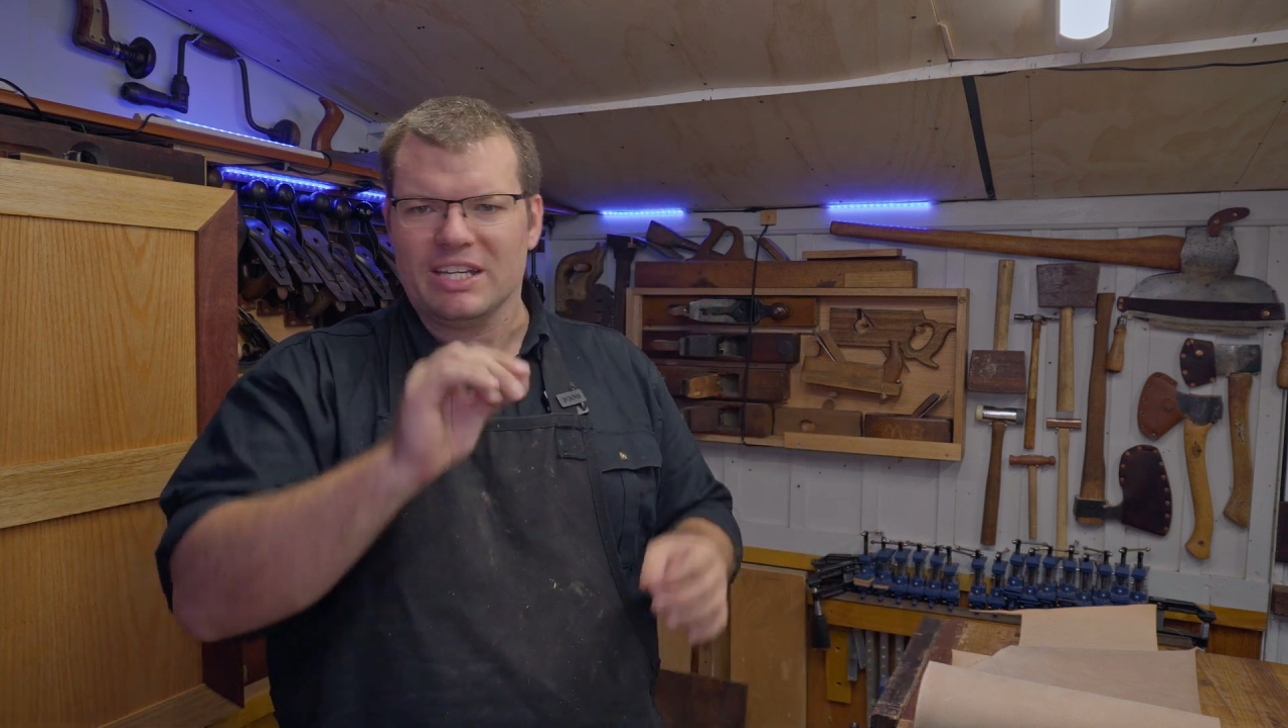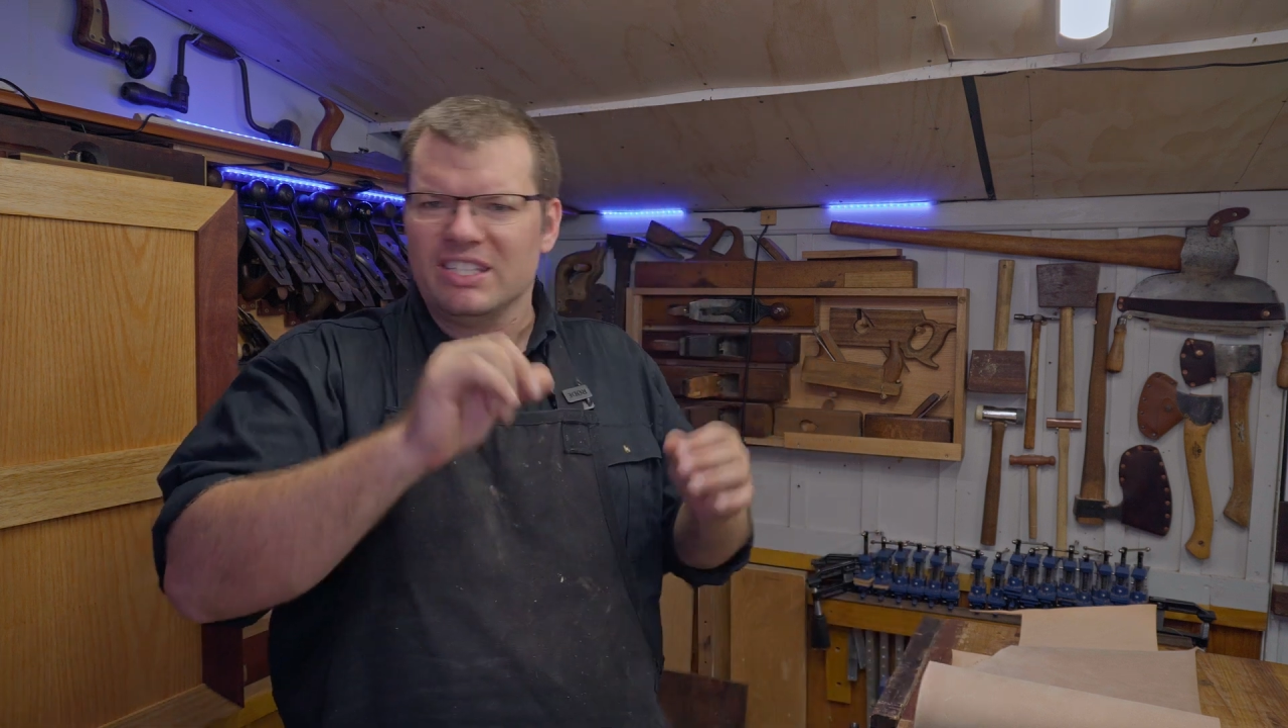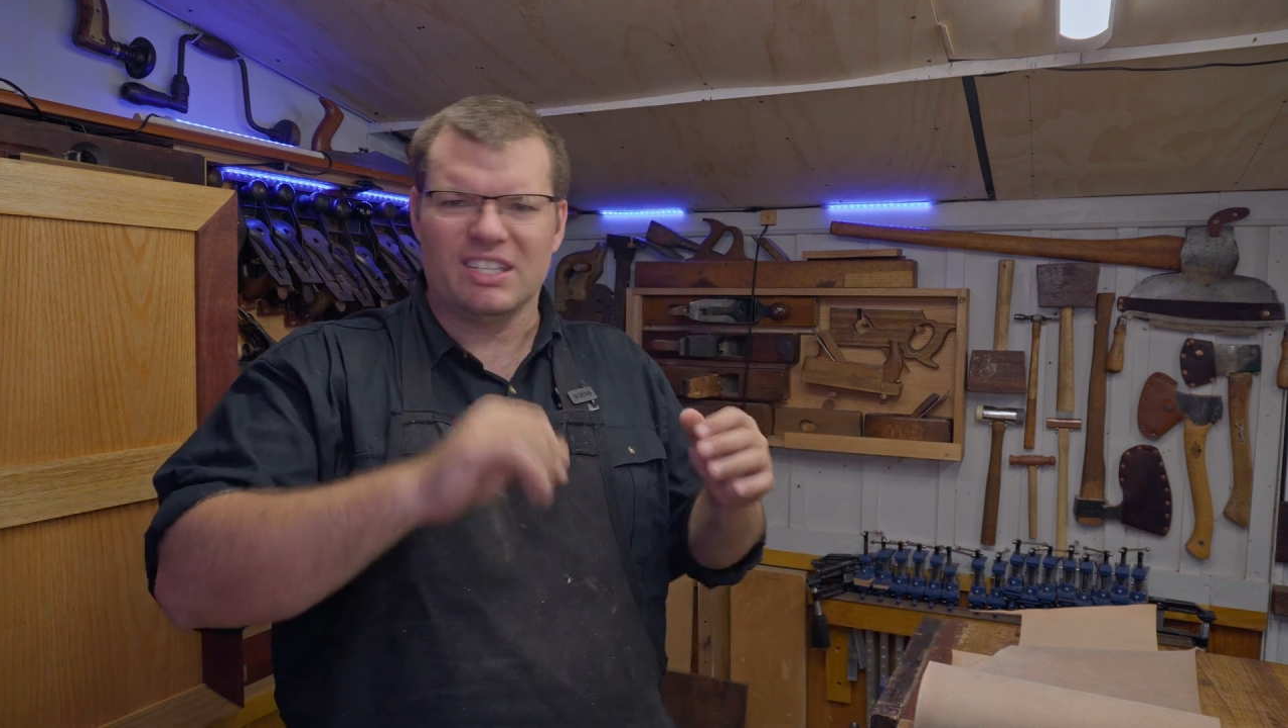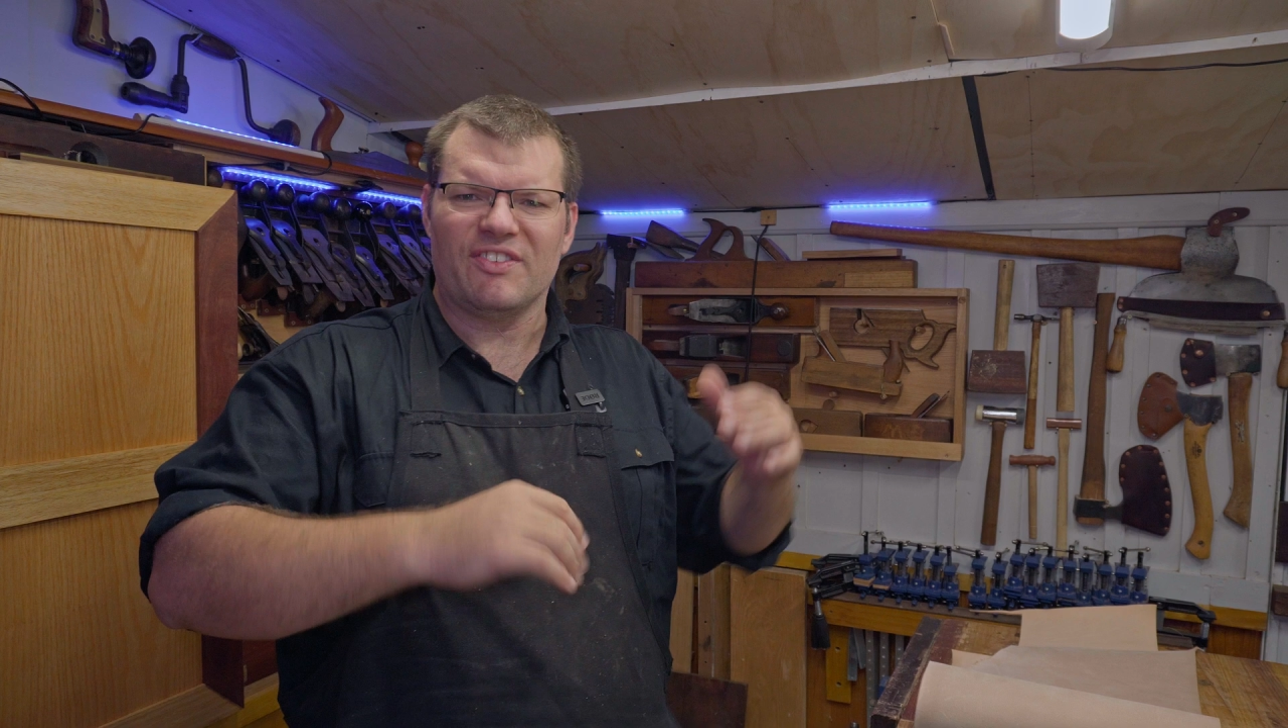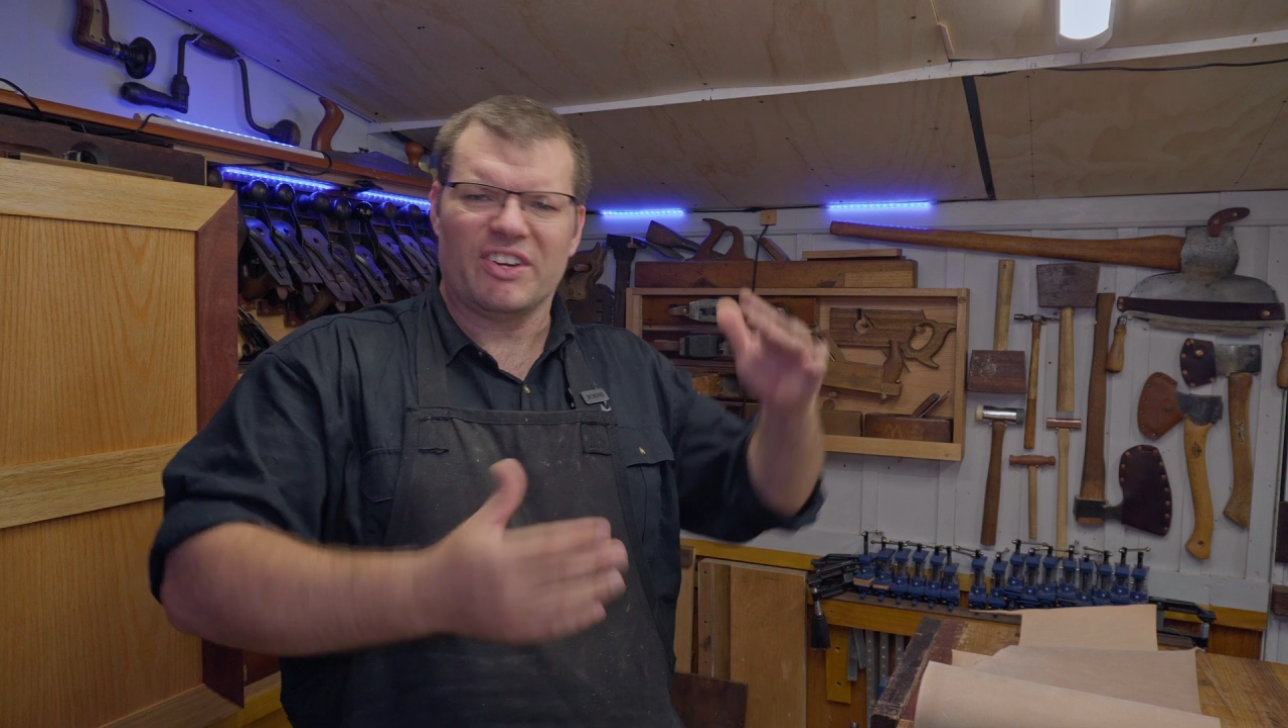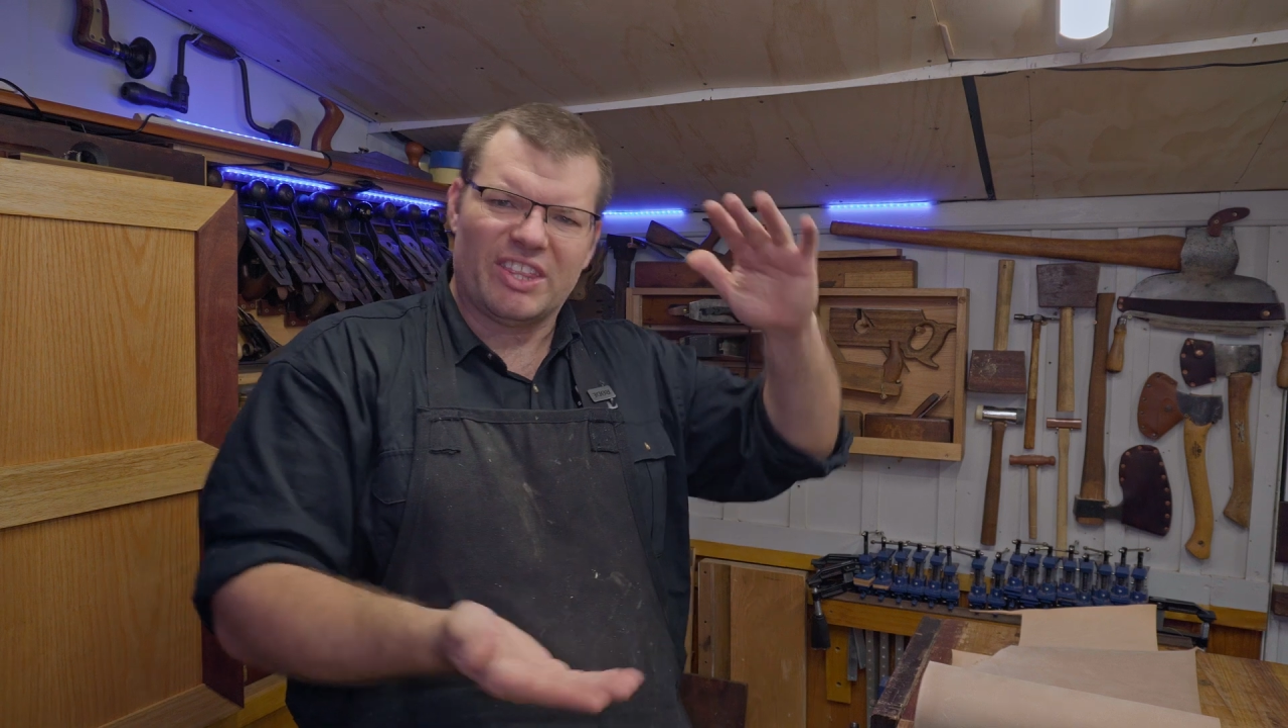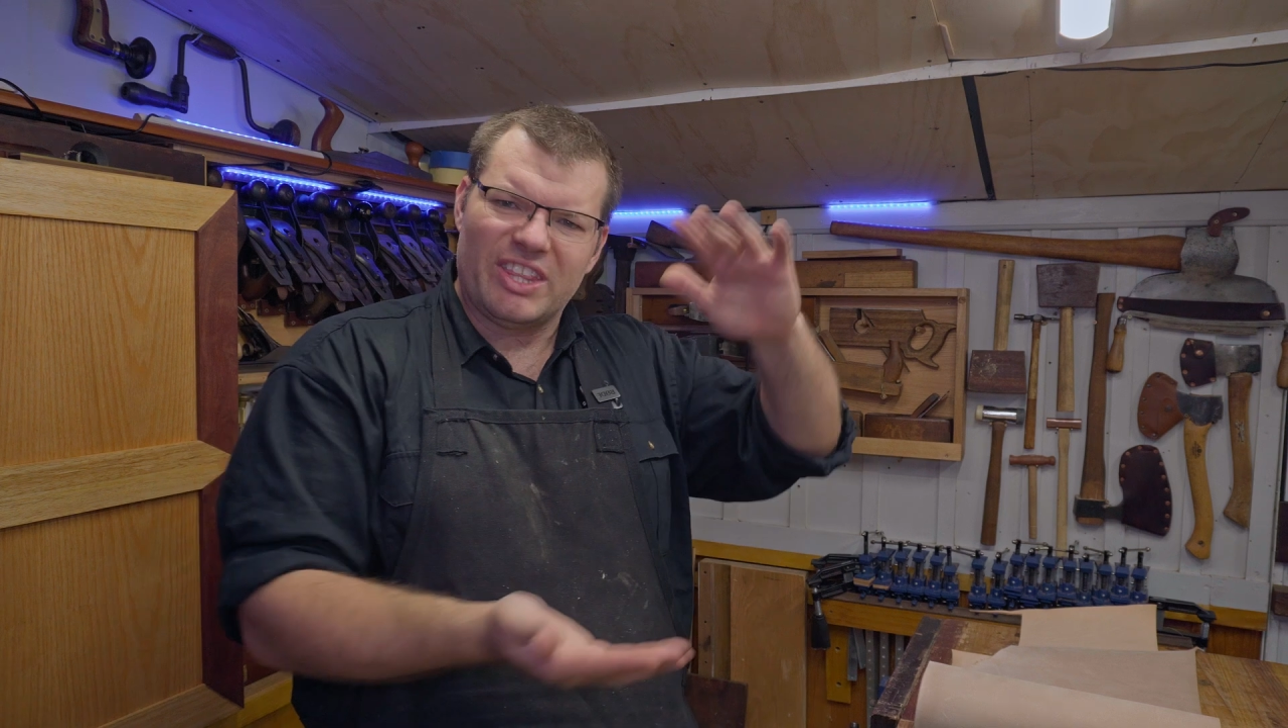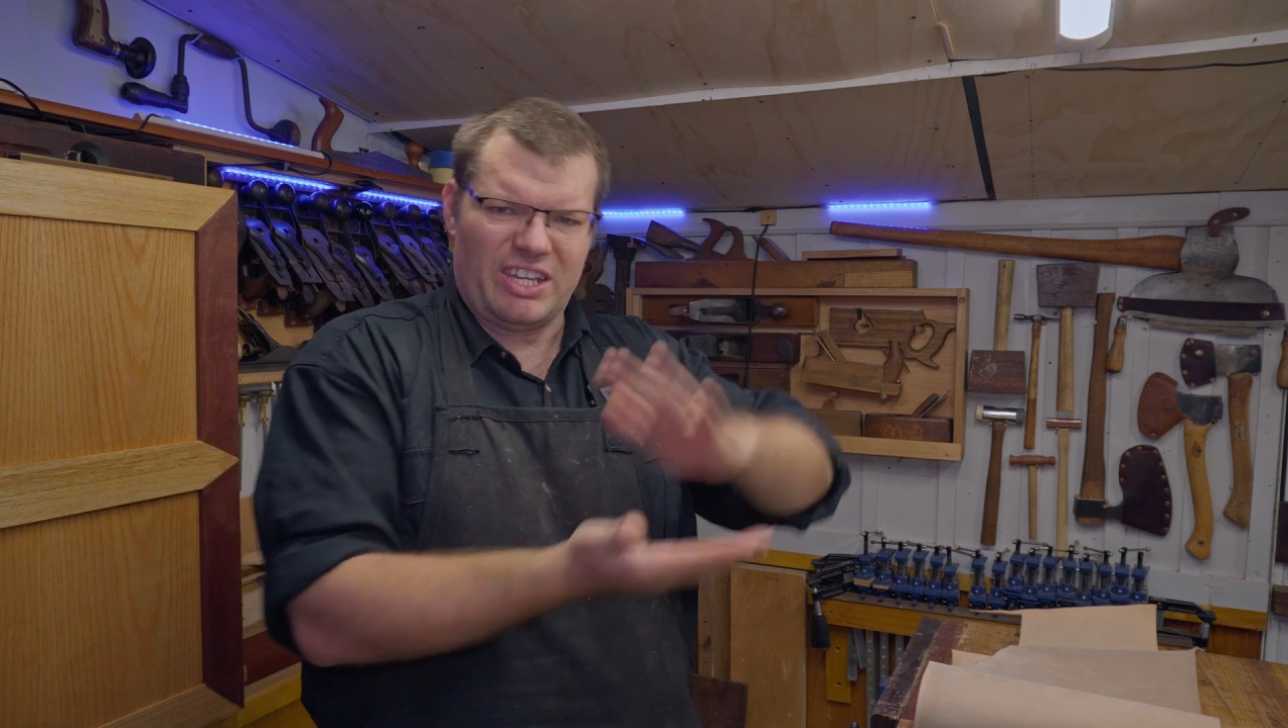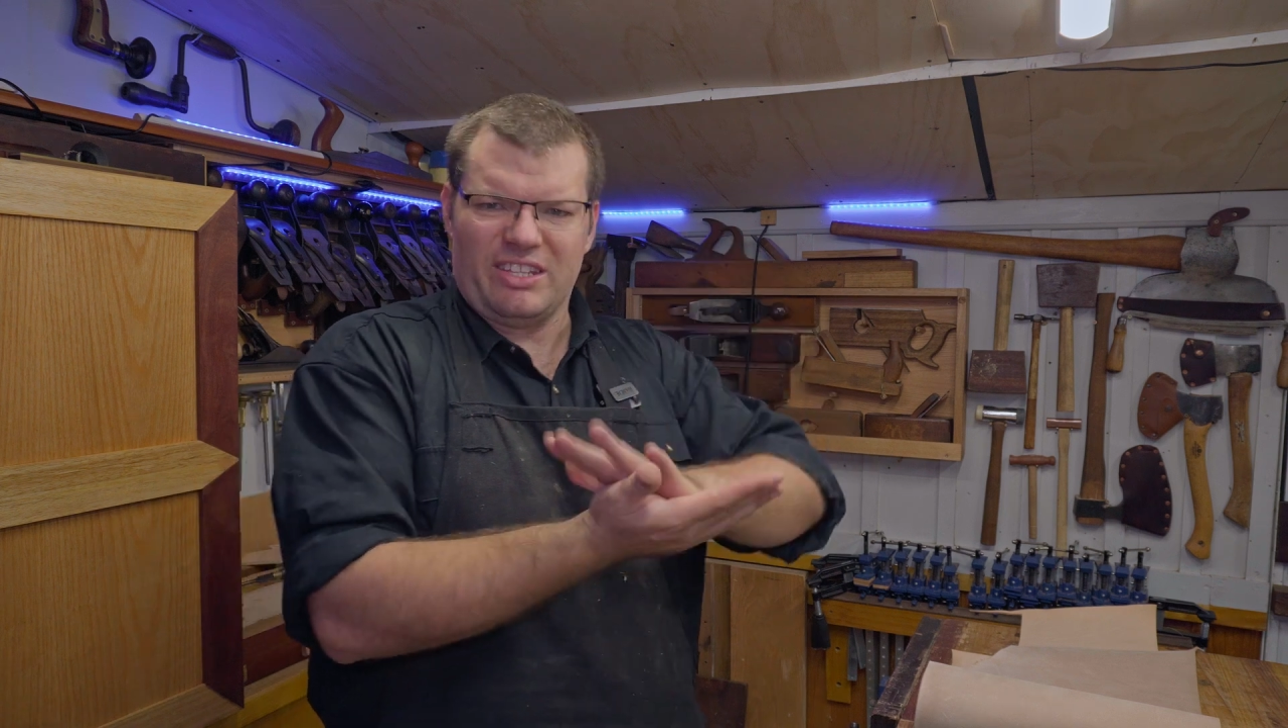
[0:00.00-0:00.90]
it because it's very thick.